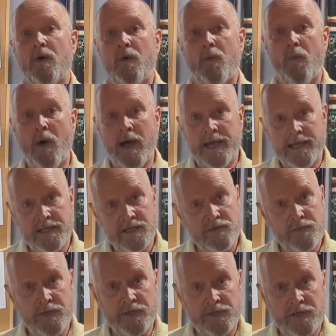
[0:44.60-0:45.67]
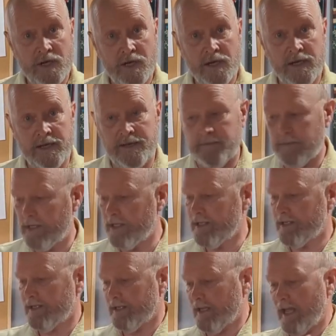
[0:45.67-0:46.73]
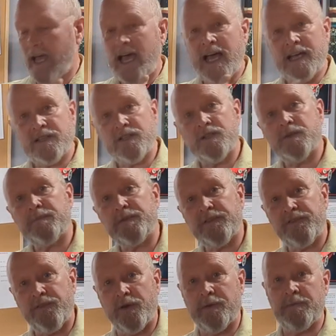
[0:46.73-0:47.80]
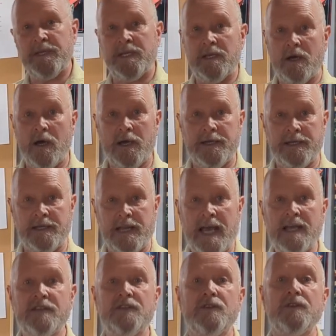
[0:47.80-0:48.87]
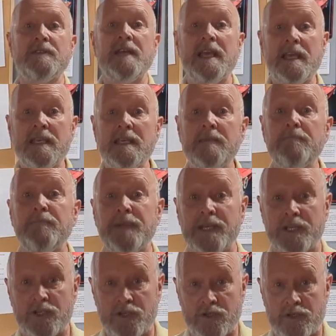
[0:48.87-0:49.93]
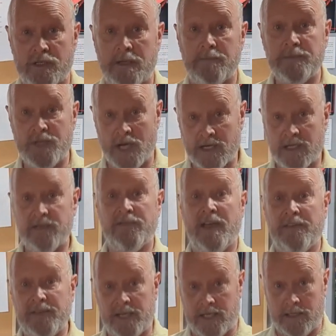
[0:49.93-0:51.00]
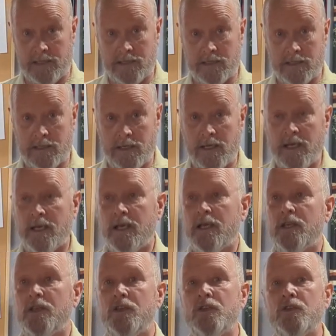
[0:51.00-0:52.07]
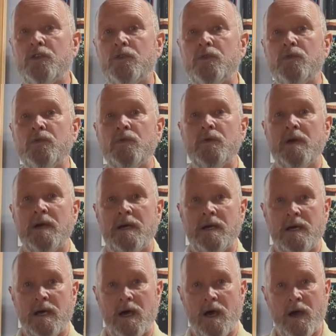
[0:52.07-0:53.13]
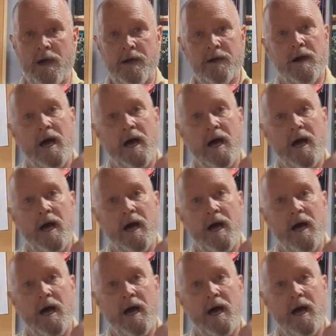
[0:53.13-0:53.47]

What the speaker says: Why it's real time is as you're performing the audit, as you're taking pictures, objective evidence, you are